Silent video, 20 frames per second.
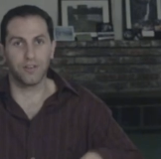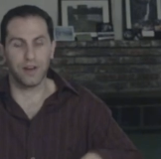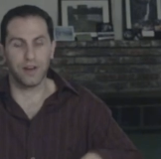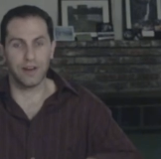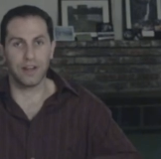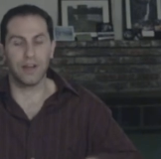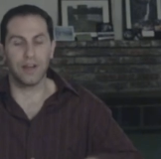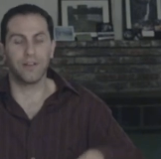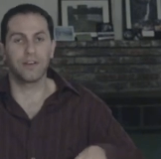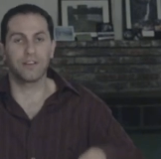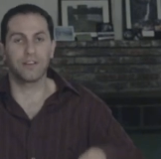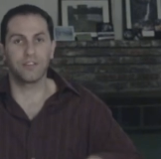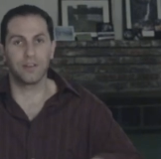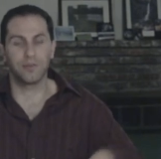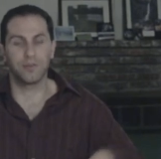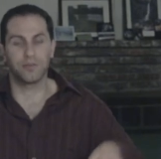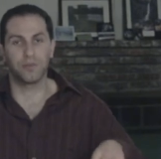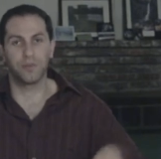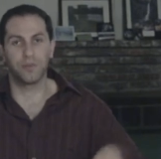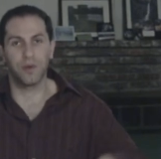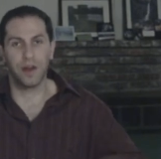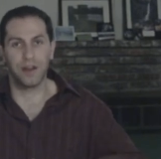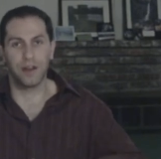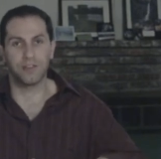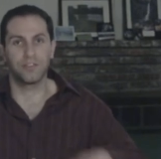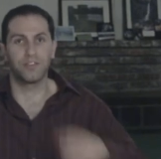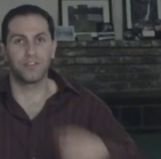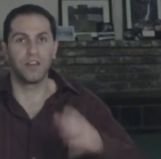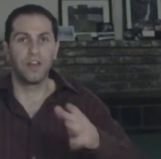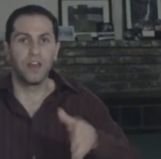right now except for
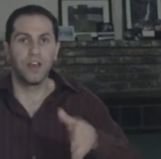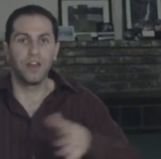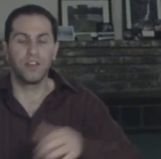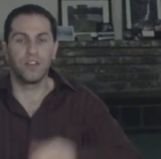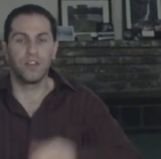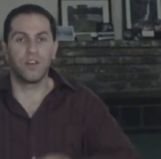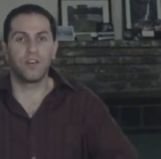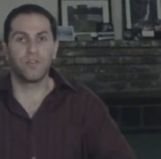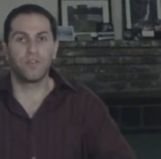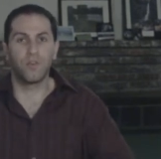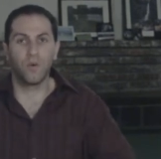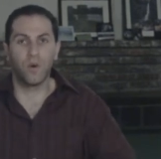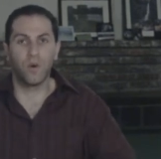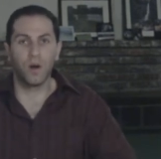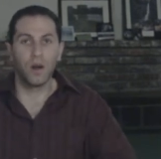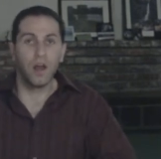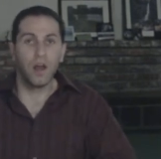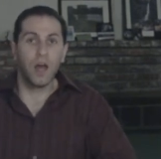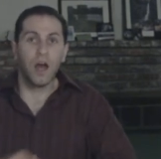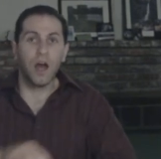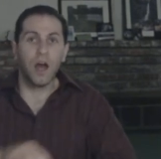price. Therefore,